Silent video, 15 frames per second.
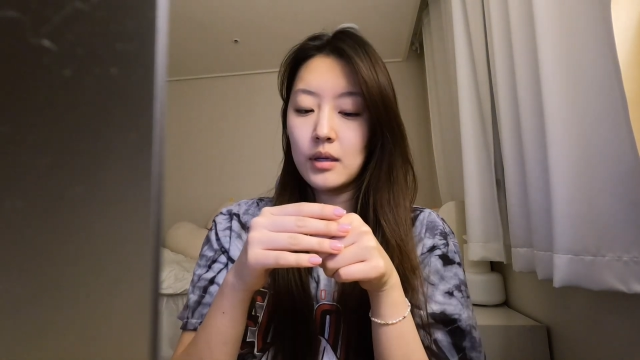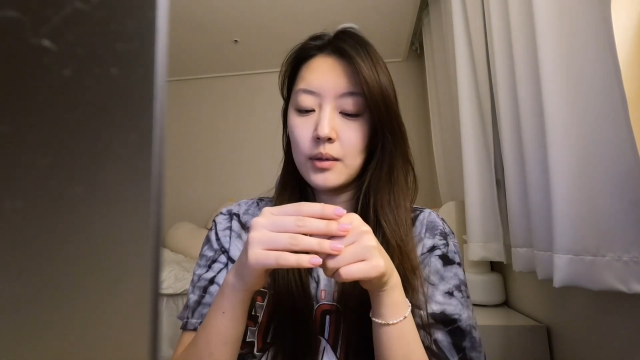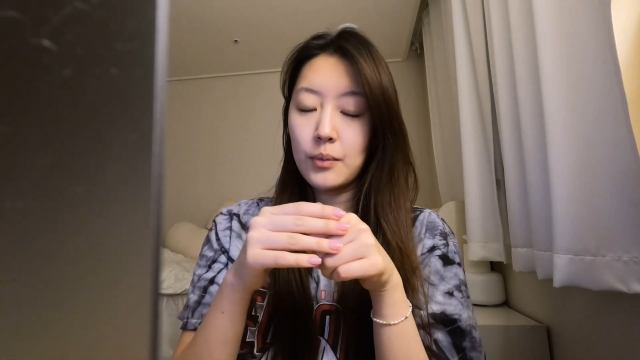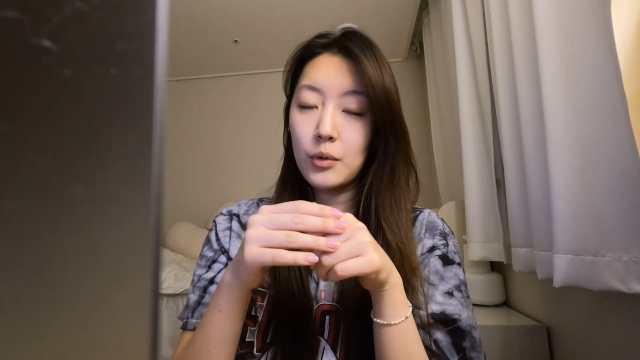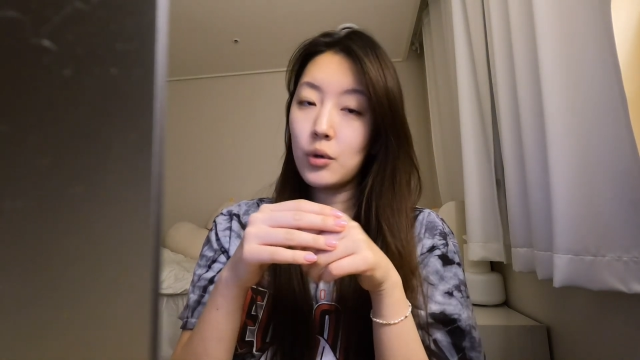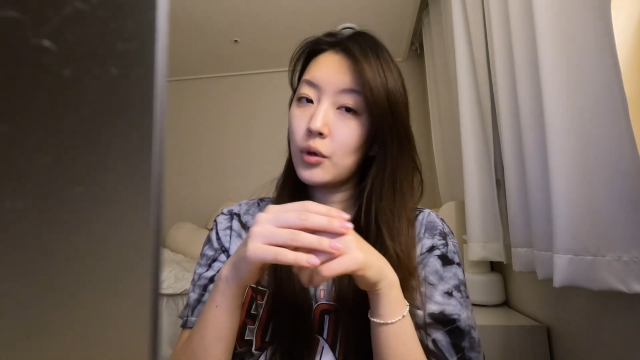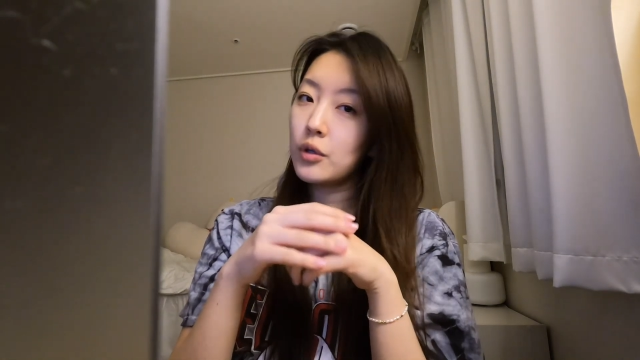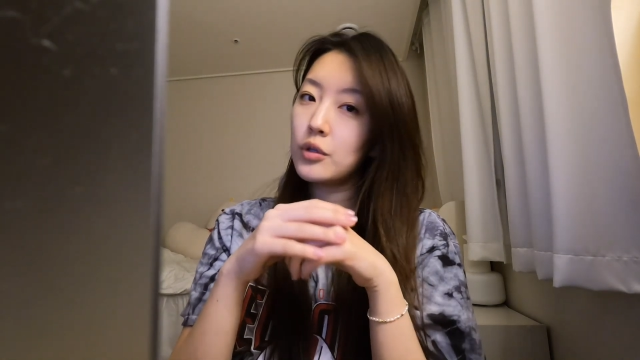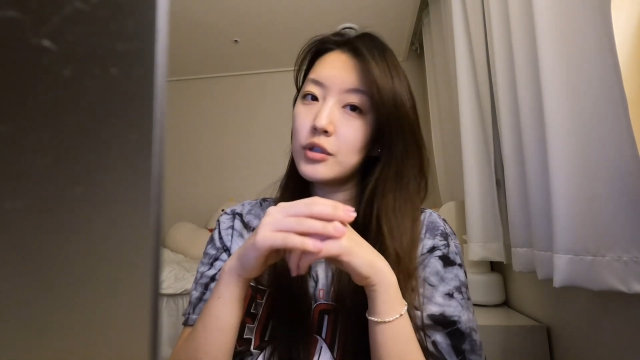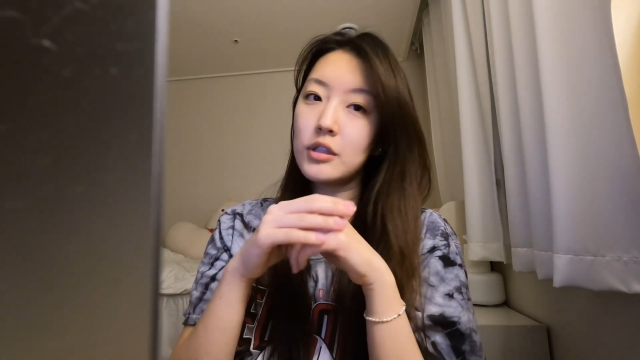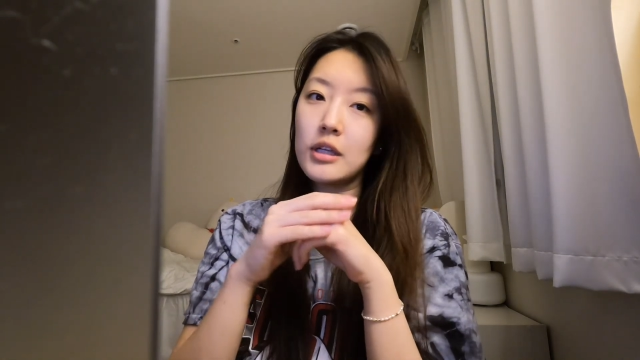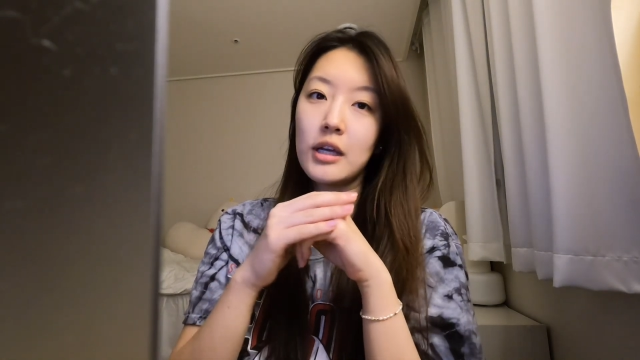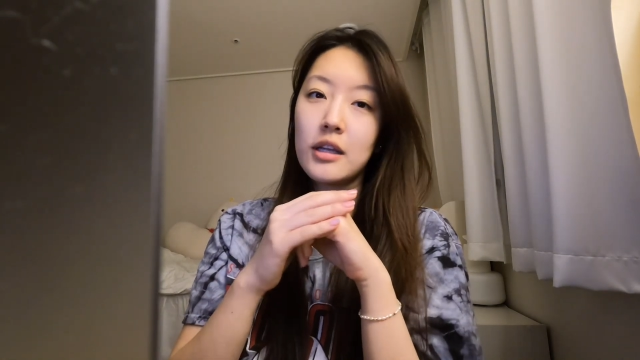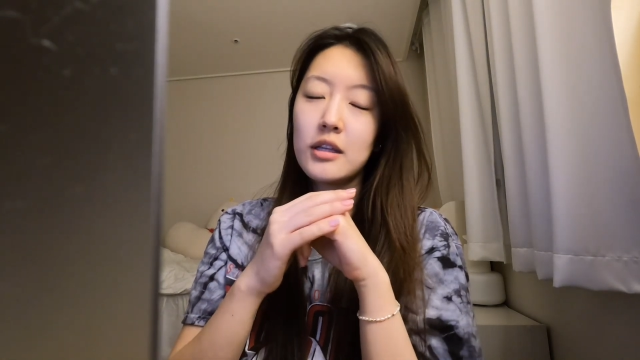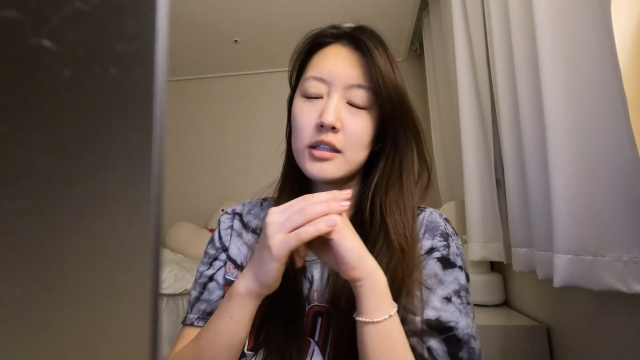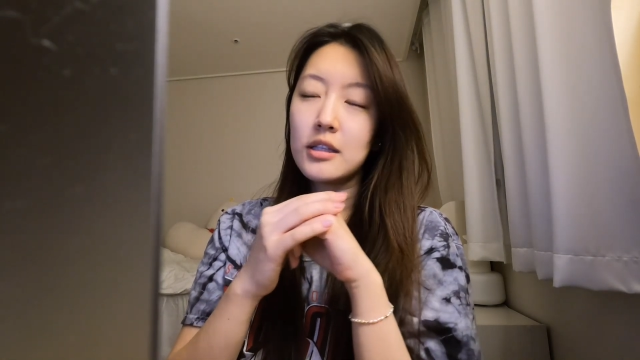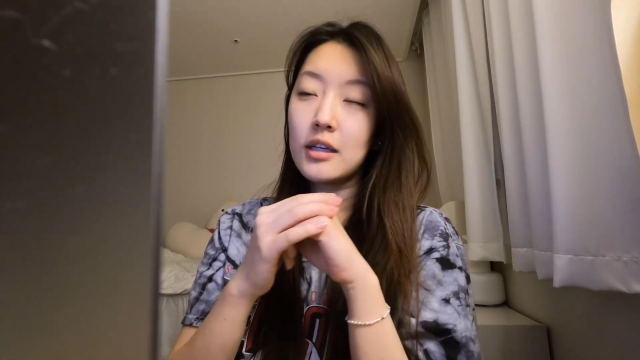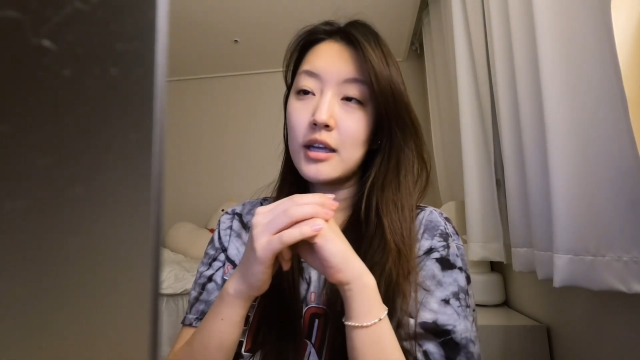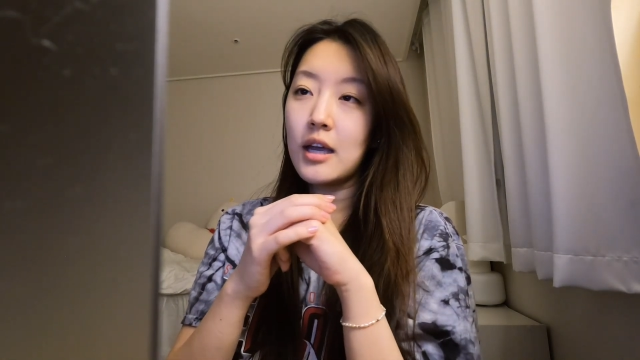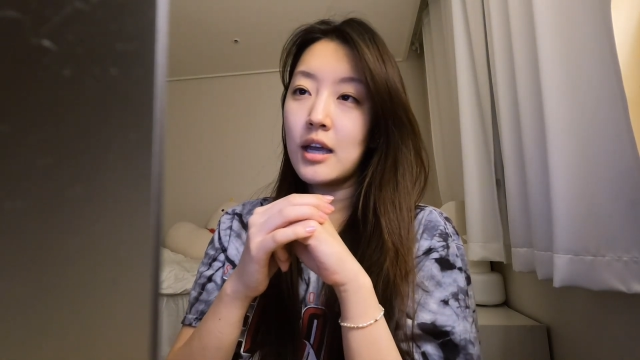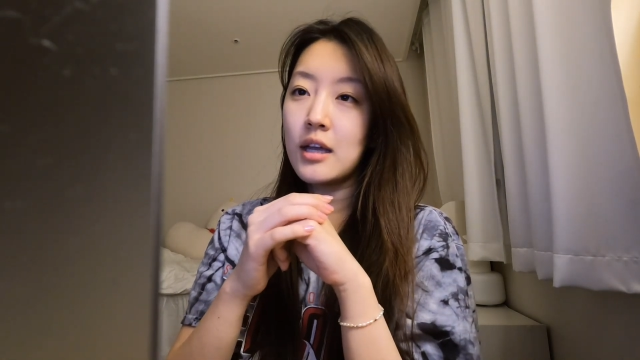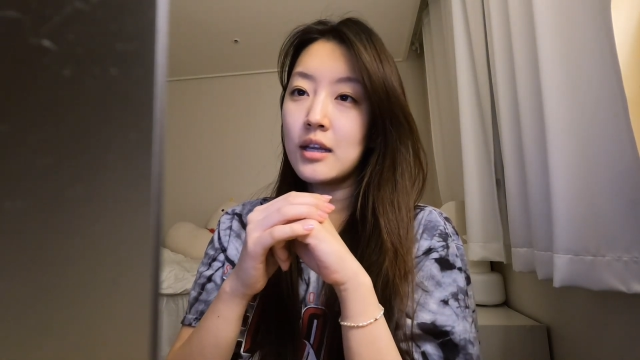I'm going to say this
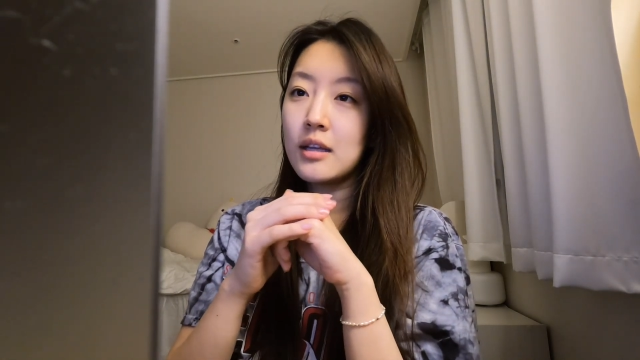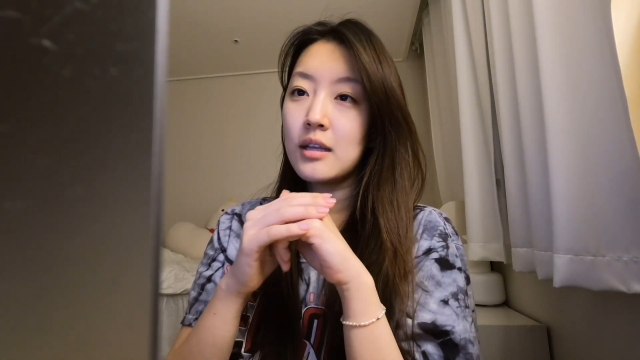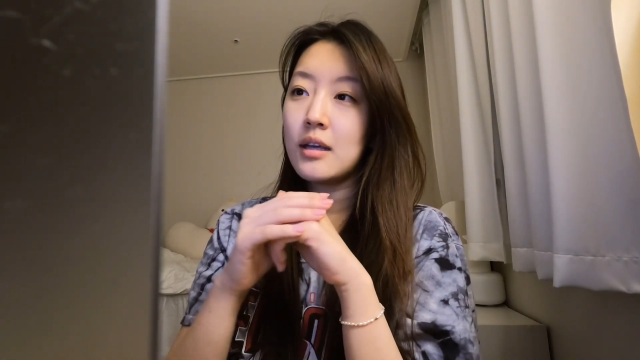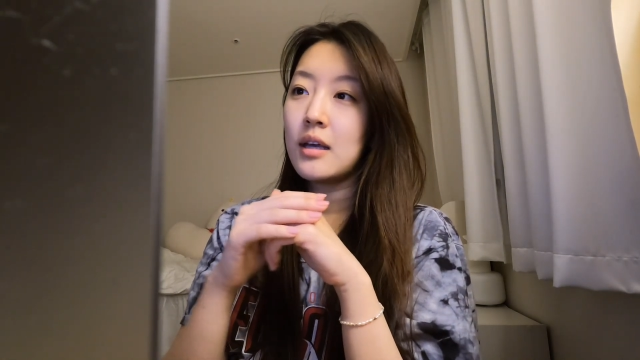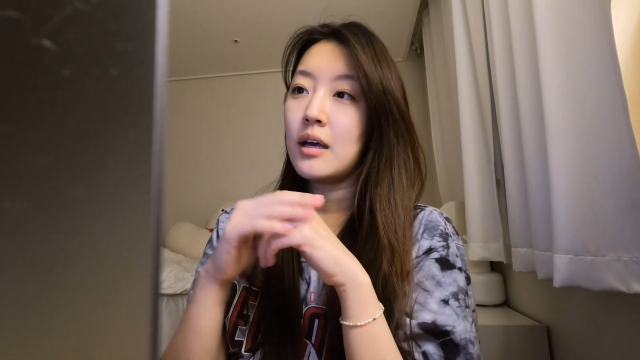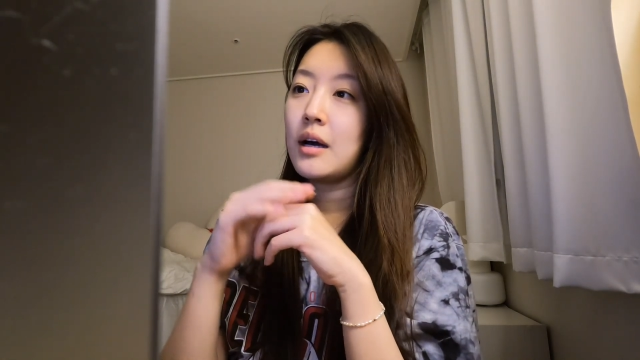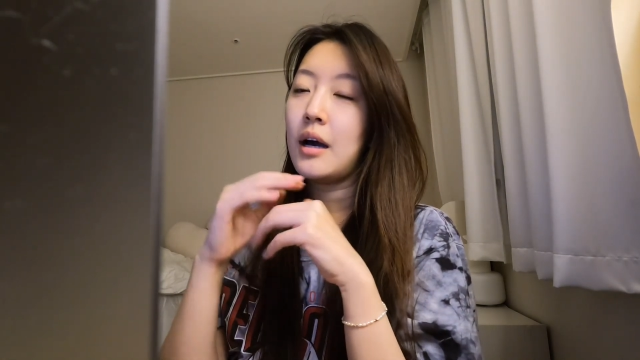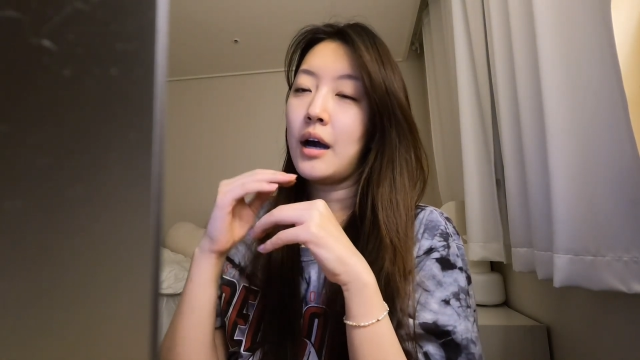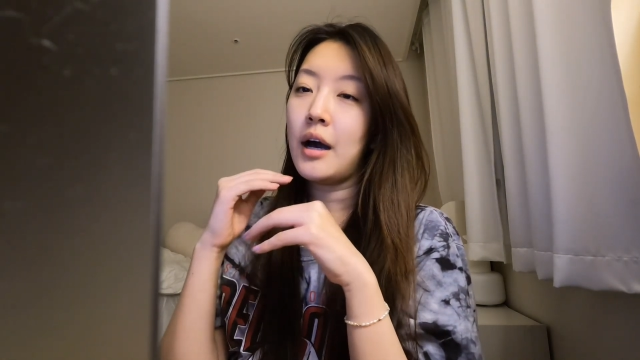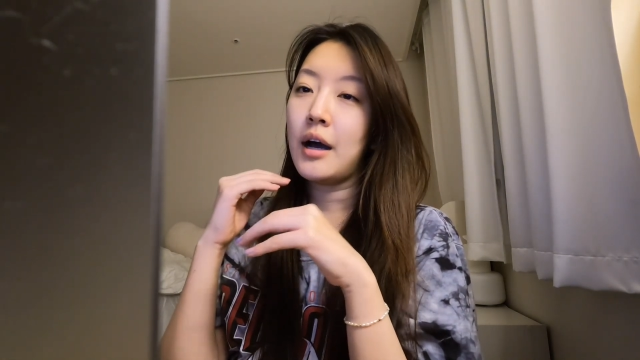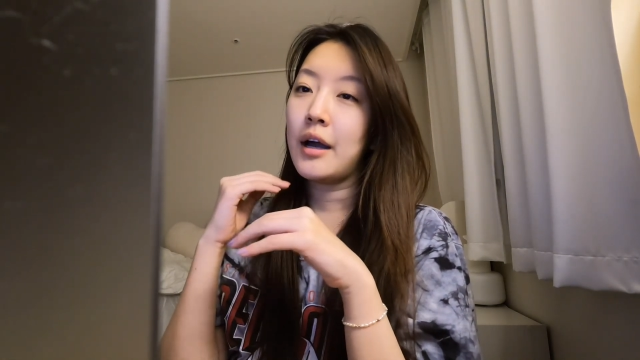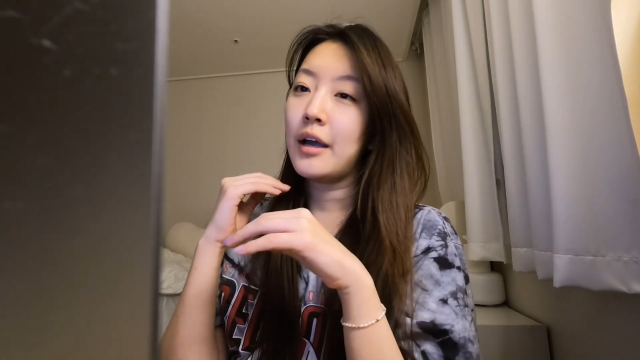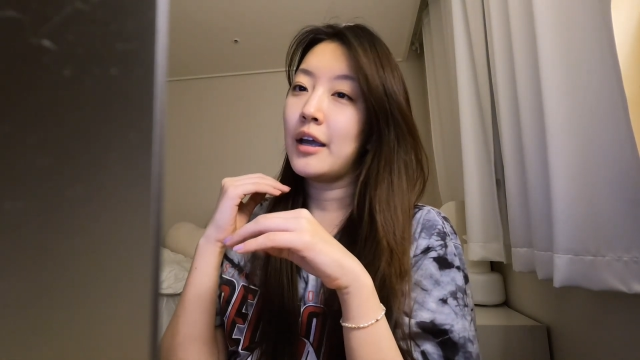again. I